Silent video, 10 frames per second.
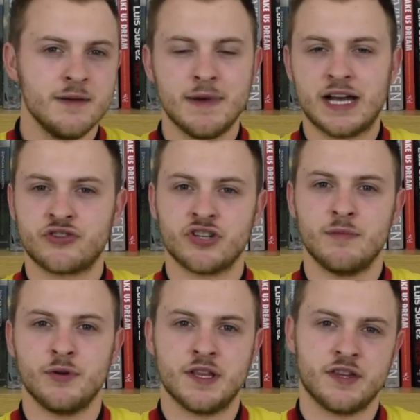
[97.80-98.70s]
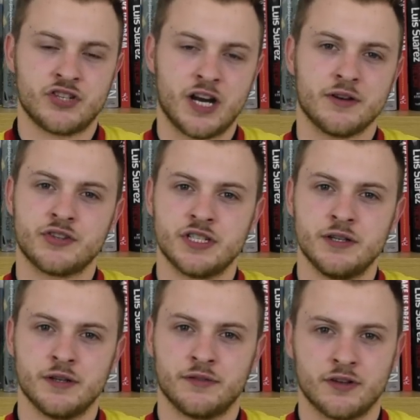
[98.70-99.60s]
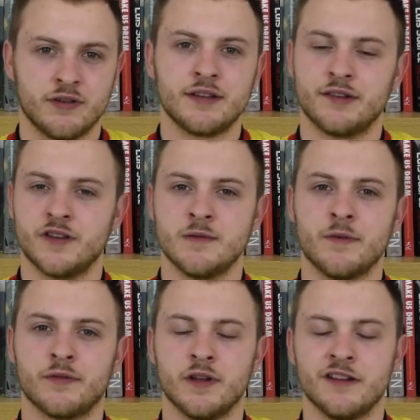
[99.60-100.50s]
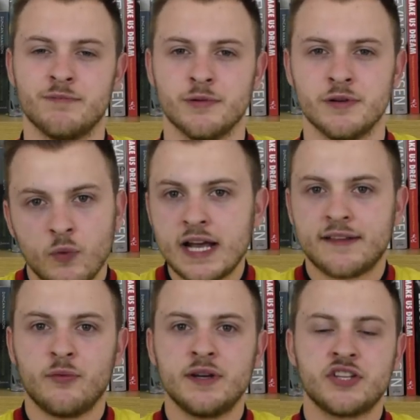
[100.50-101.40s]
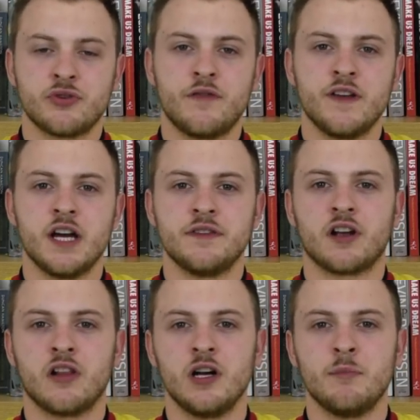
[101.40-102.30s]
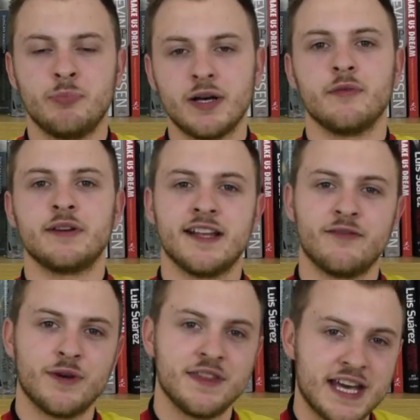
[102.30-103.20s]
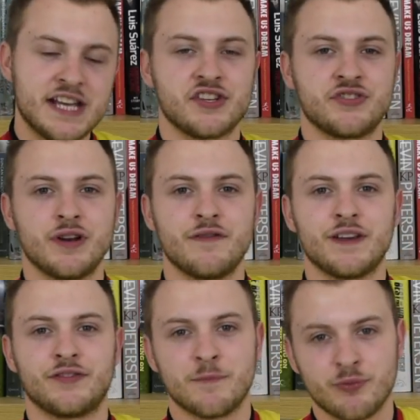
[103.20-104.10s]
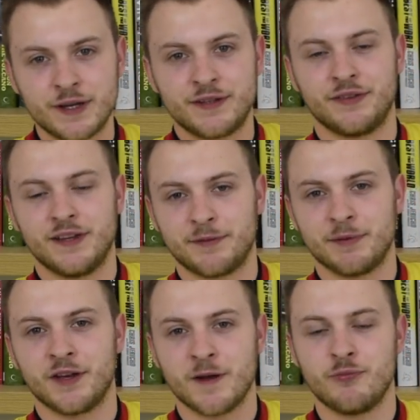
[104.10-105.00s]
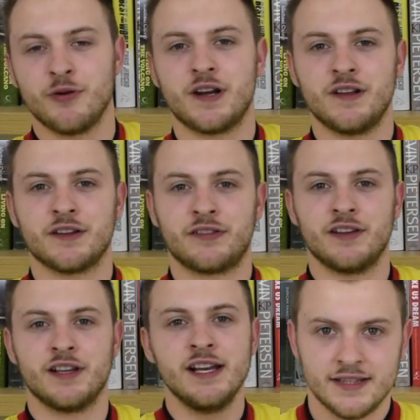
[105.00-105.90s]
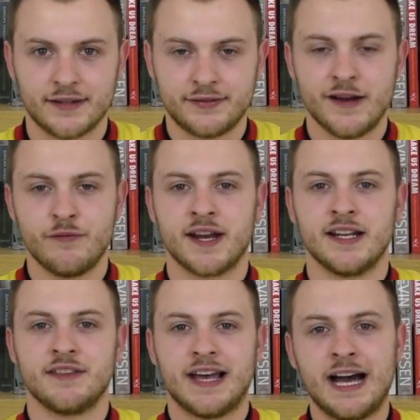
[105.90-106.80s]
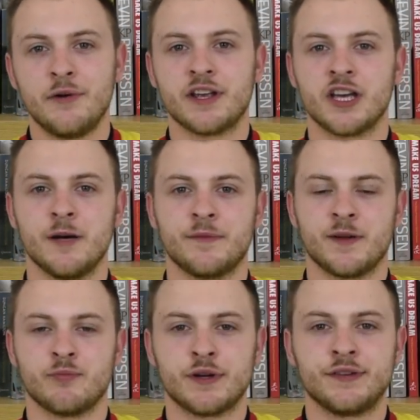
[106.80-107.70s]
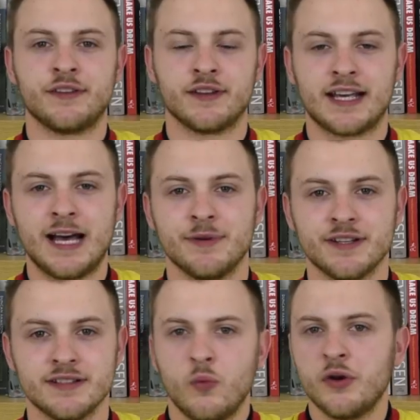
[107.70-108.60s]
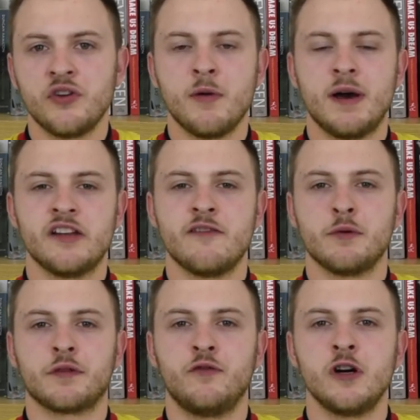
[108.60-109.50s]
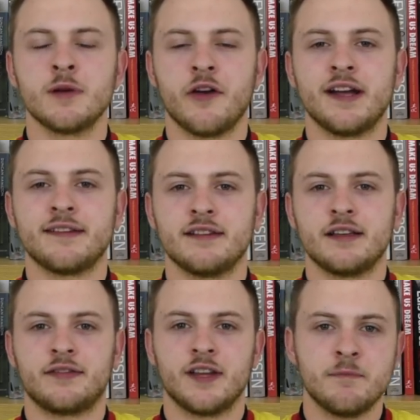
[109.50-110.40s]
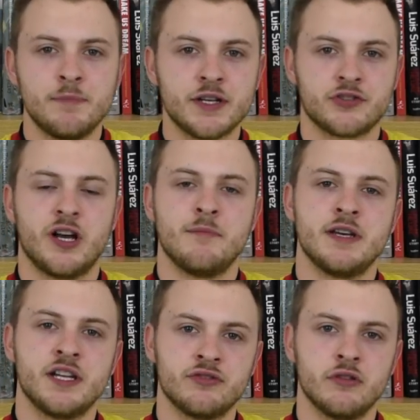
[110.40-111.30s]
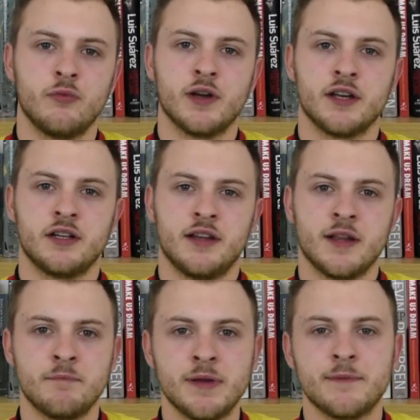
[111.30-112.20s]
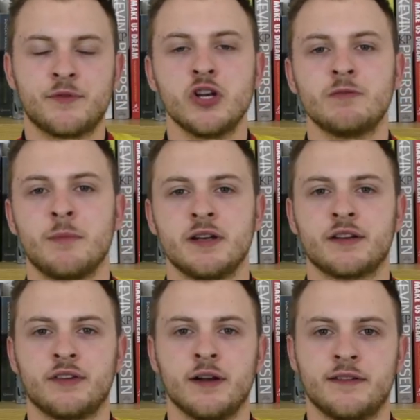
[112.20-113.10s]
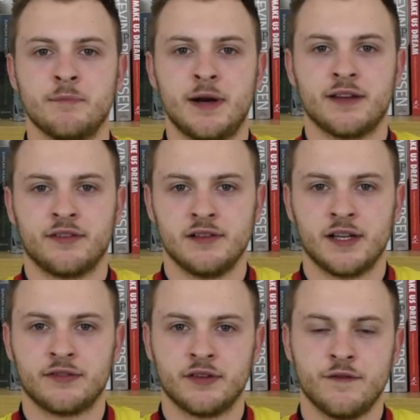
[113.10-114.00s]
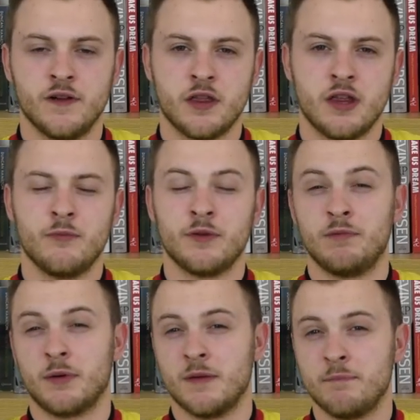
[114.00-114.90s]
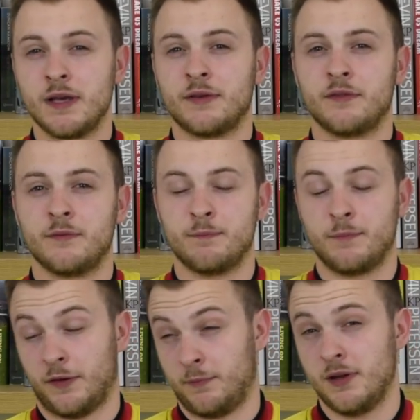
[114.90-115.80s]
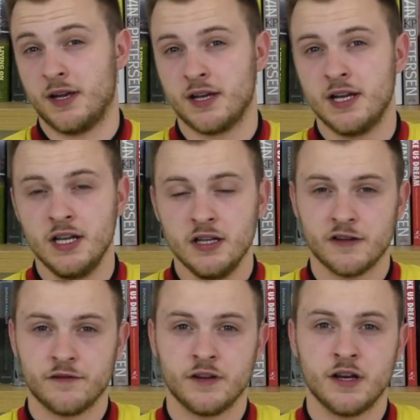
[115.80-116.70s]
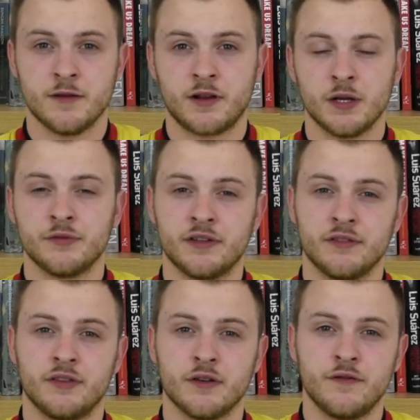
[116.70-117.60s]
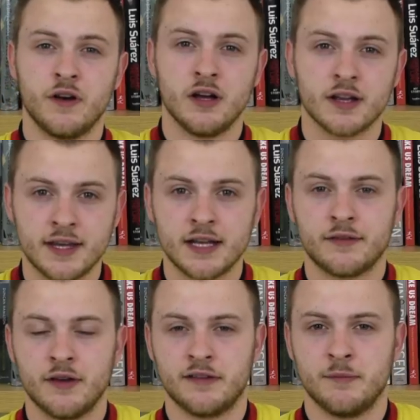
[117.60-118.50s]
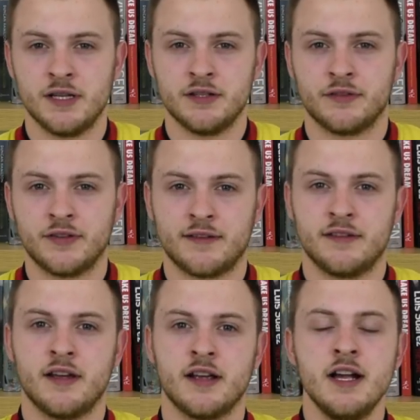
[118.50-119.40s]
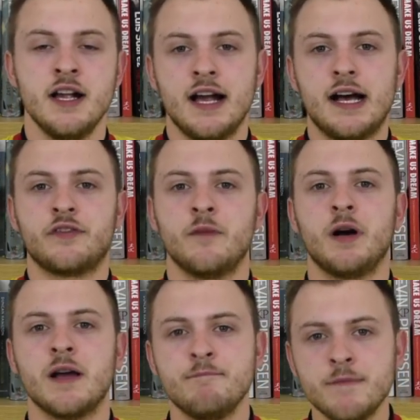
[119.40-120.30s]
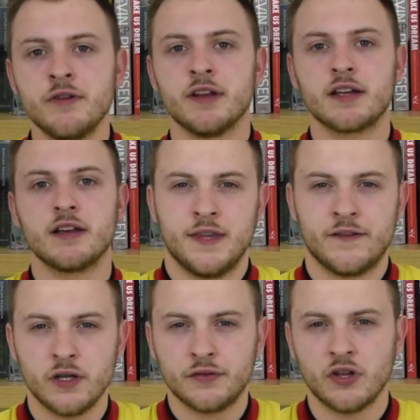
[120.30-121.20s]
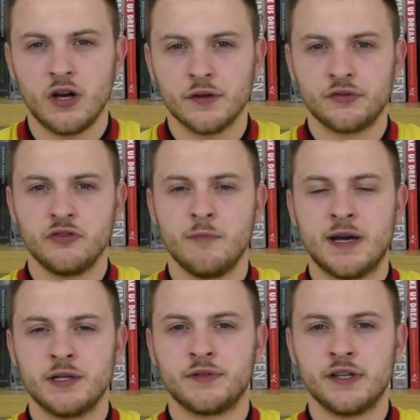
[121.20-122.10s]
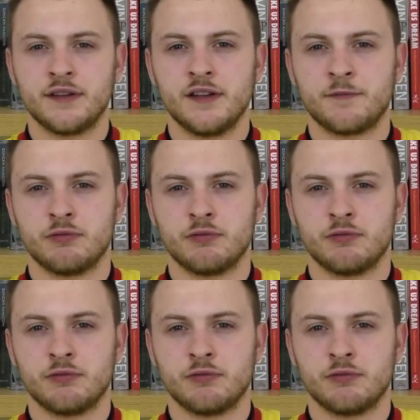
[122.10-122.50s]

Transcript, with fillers: mad treble and the Charity Shield. It was a crazy few months for Liverpool. We had to win the trophy under Klopp, but we did win the Asia Trophy, so pre season has been going pretty nicely. Let's see if we can add the Audi Cup to the pre season cabinet. We all know about Liverpool's form going into this. They beat beat Major drew at Wigan, and then they beat two Premier League sides in Palace and Leicester. Followed up with probably the best display of uh, the close season so far against Hertha Berlin on Saturday. As for Bayern Munich, they've lost to Arsenal on penalties in this